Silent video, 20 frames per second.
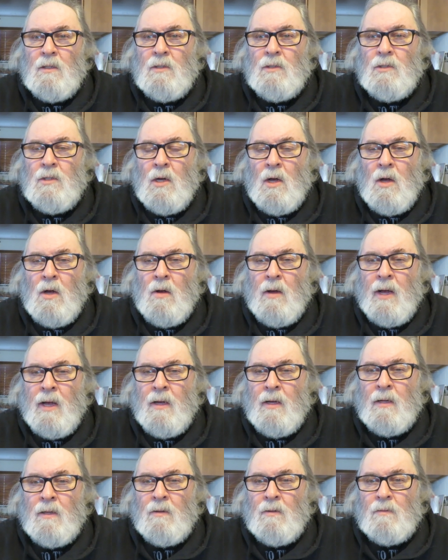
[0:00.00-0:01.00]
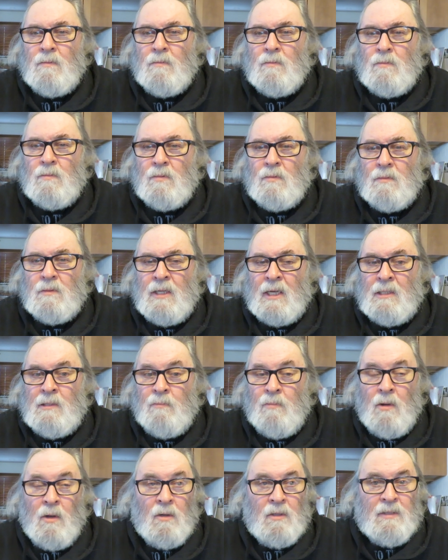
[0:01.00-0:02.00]
So I, I
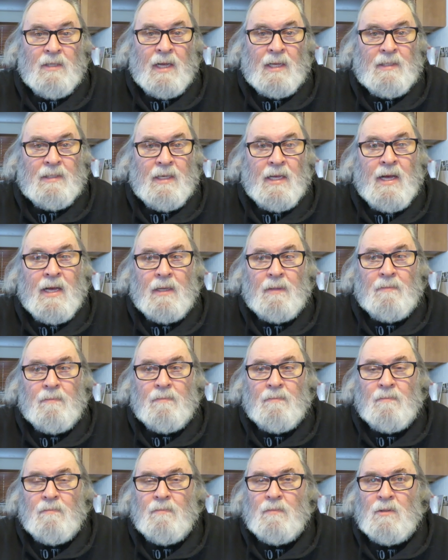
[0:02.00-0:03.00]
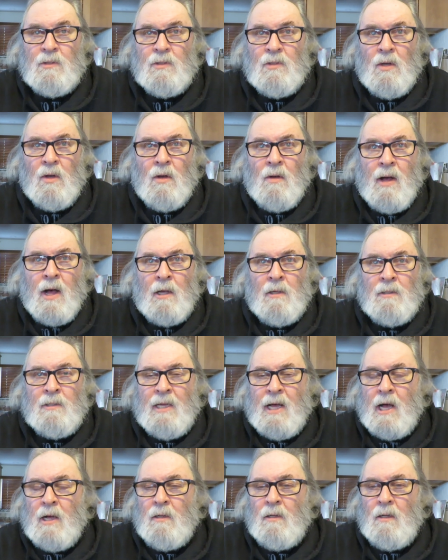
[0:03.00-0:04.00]
suppose that's it. So I'll
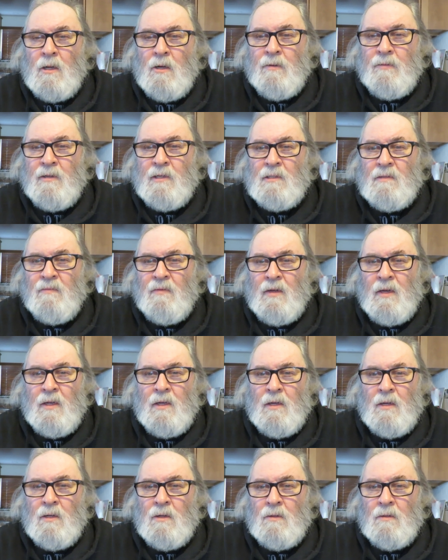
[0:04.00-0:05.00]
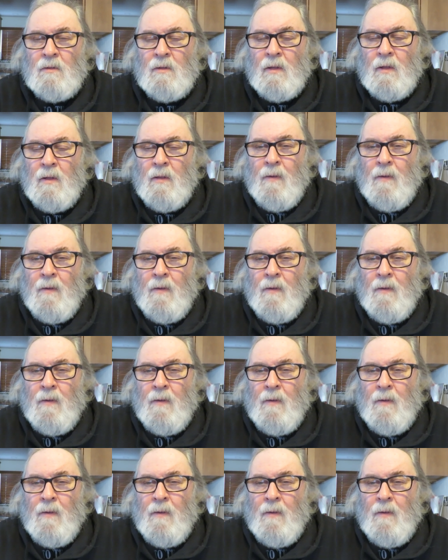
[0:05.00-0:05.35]
download this video.